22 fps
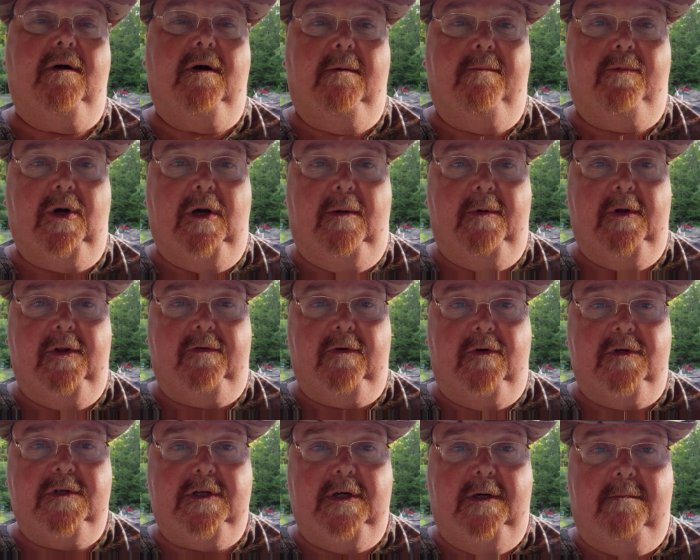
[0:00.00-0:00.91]
I'll probably throw
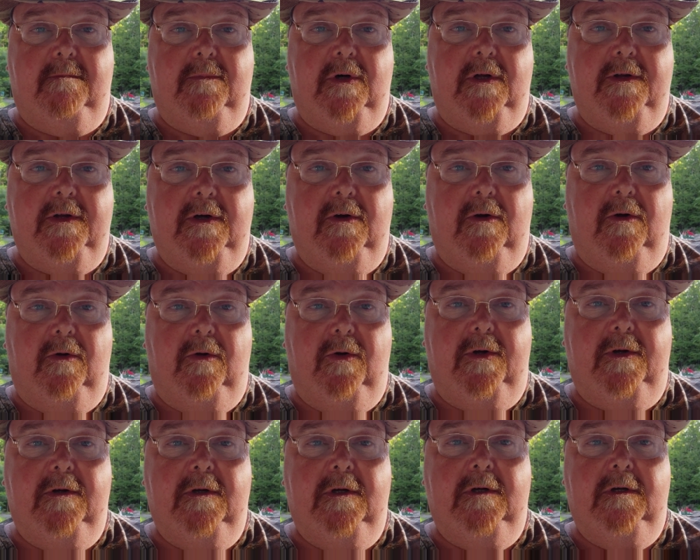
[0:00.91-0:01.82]
something on the old
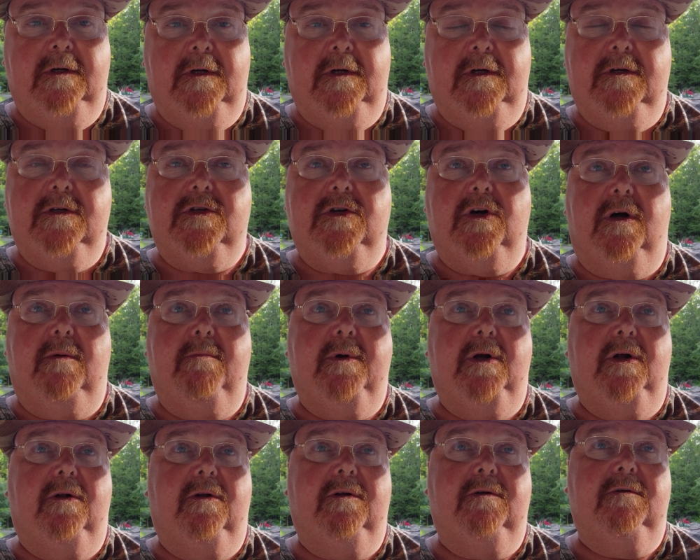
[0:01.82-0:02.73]

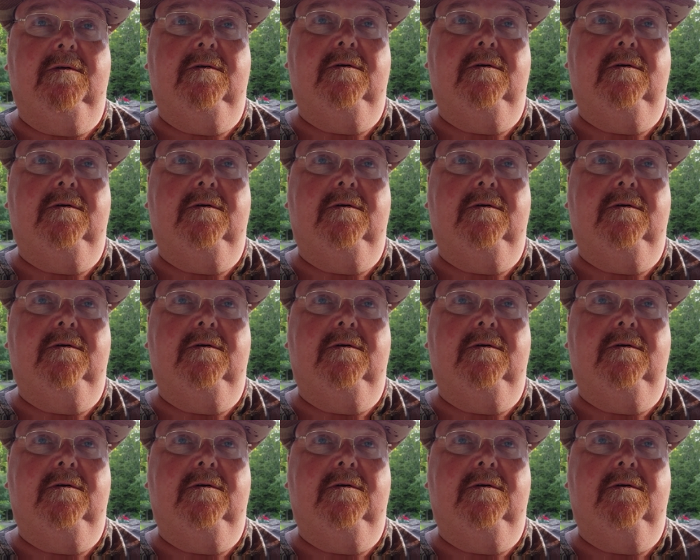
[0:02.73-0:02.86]
sawmill